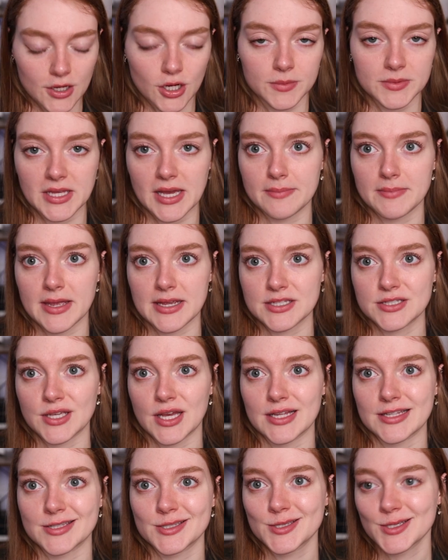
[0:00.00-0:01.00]
I hope that makes
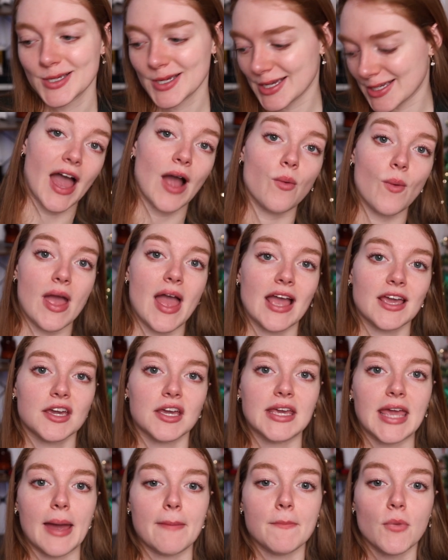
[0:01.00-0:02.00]
sense. That way I
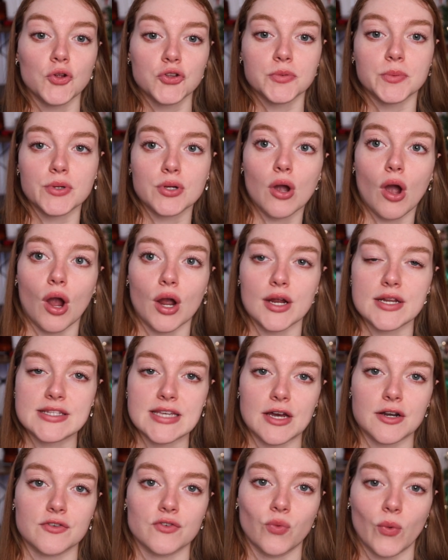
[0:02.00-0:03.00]
could get multiple cards
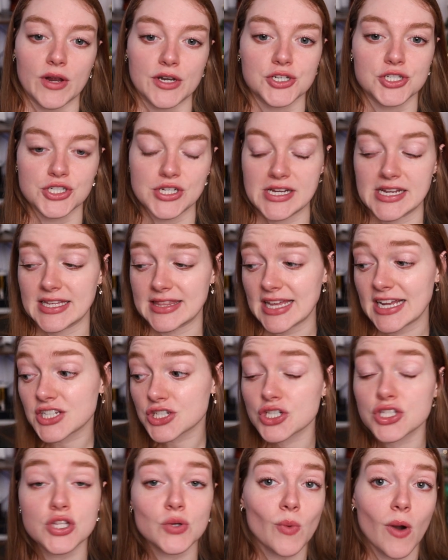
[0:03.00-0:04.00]
out of one sheet. And that's
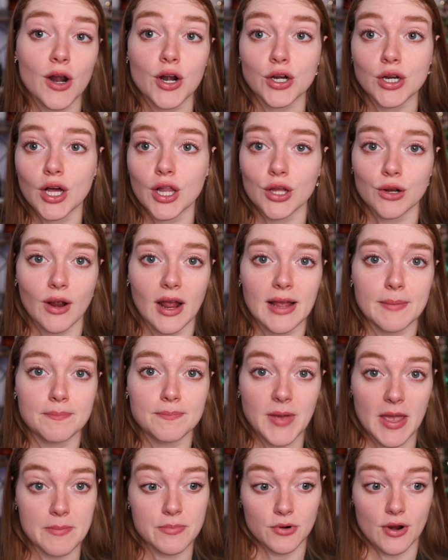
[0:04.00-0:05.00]
just the watercolor
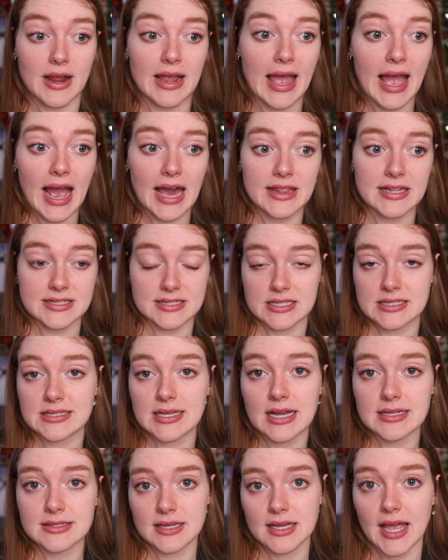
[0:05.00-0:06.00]
paper I had. That's the
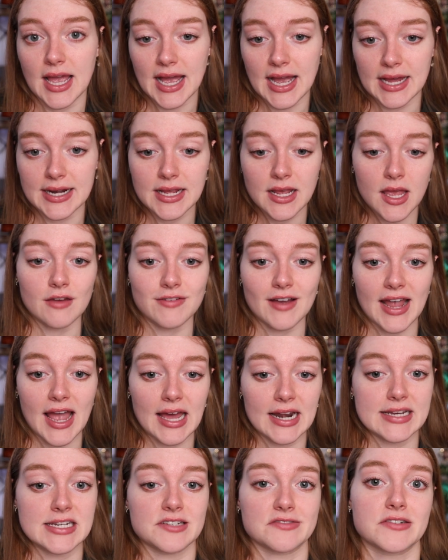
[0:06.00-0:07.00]
size I had. If I
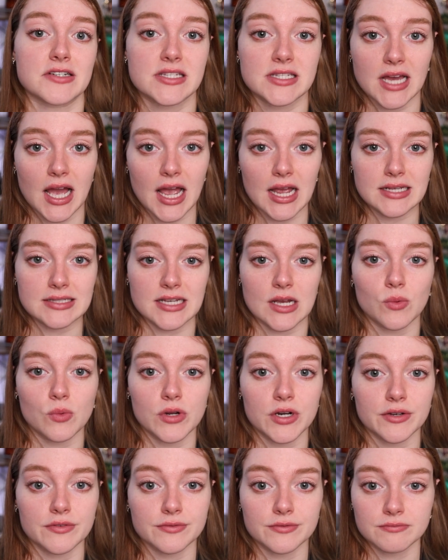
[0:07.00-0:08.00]
had a different size, I
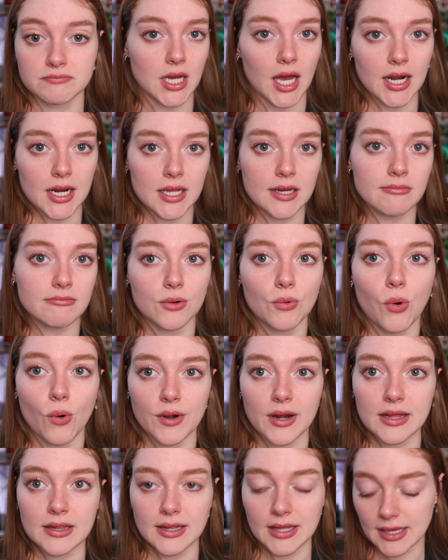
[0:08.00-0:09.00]
would have cut it
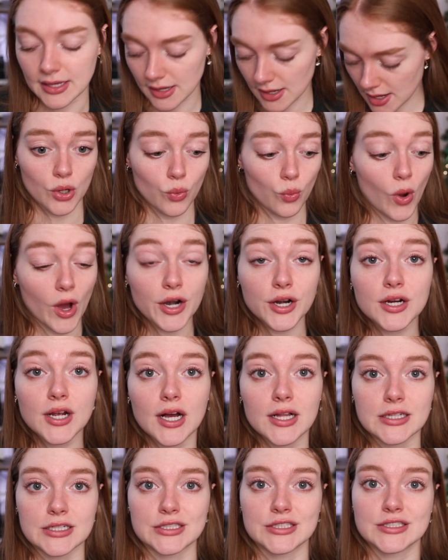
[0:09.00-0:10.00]
accordingly. So
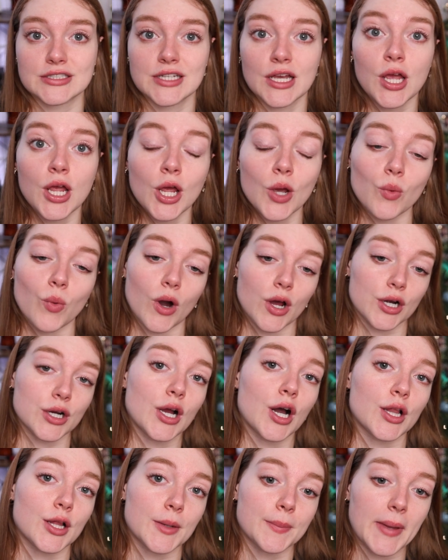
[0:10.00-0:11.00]
watercolors,
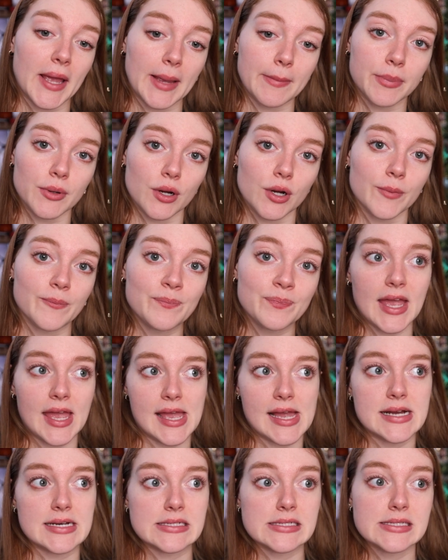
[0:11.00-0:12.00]
watercolor paper,
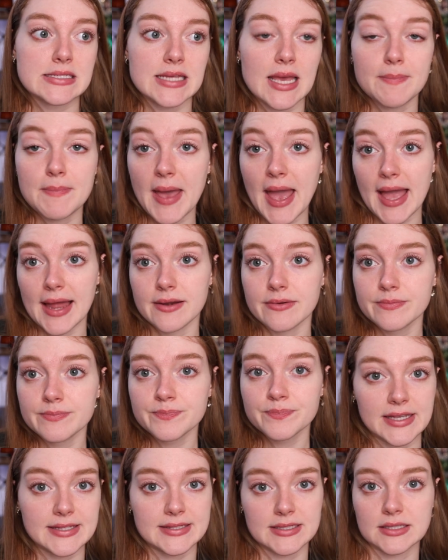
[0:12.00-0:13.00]
and a pen,
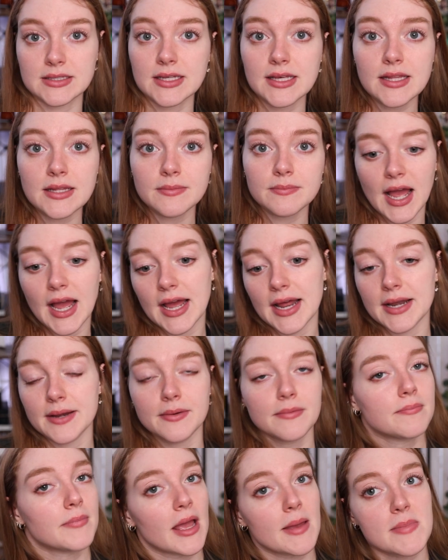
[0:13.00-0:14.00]
basically,
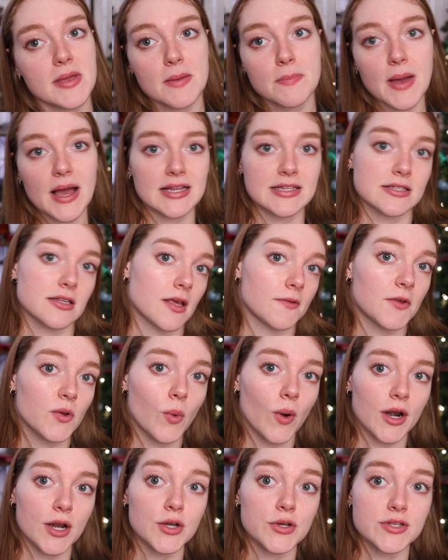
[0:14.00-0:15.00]
and maybe a pencil if you
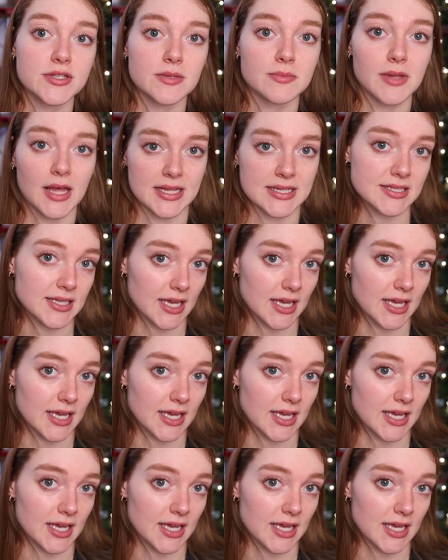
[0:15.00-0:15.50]
want to do some light